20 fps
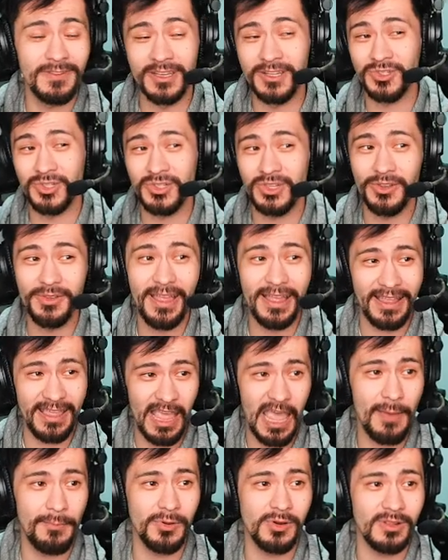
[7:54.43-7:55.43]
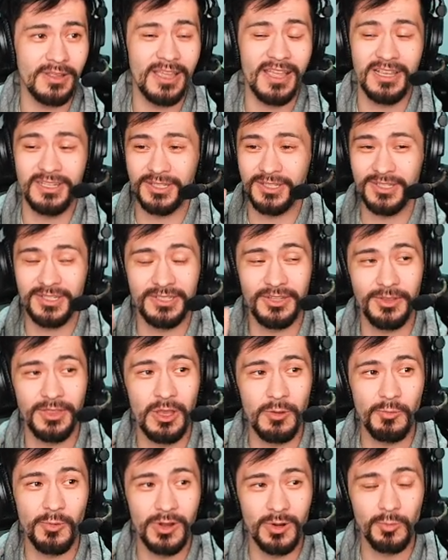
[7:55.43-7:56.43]
it is still that capital S, it is still
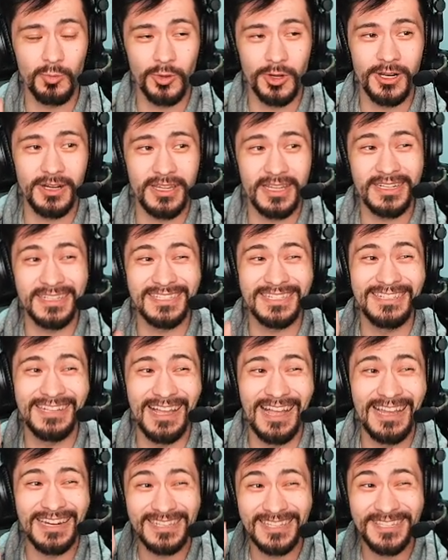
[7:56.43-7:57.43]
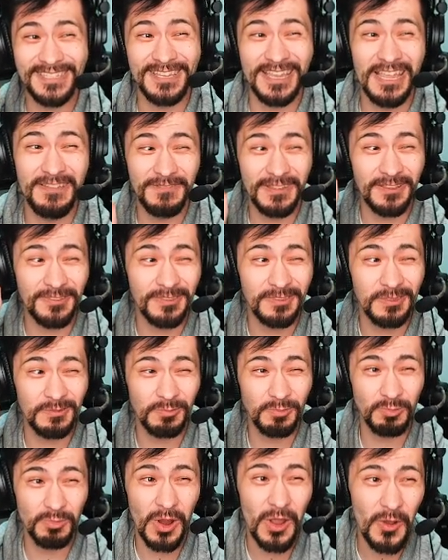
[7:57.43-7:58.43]
that one word, it is not saving
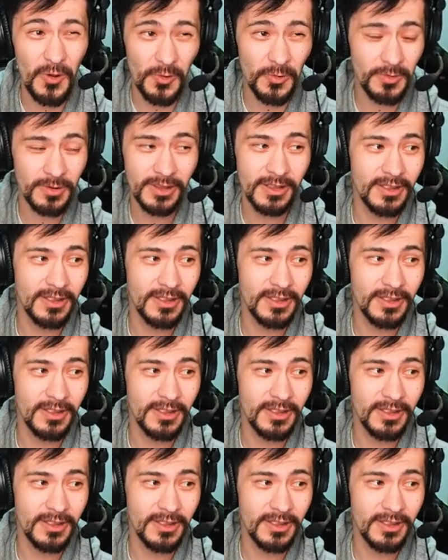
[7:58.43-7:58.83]
throw.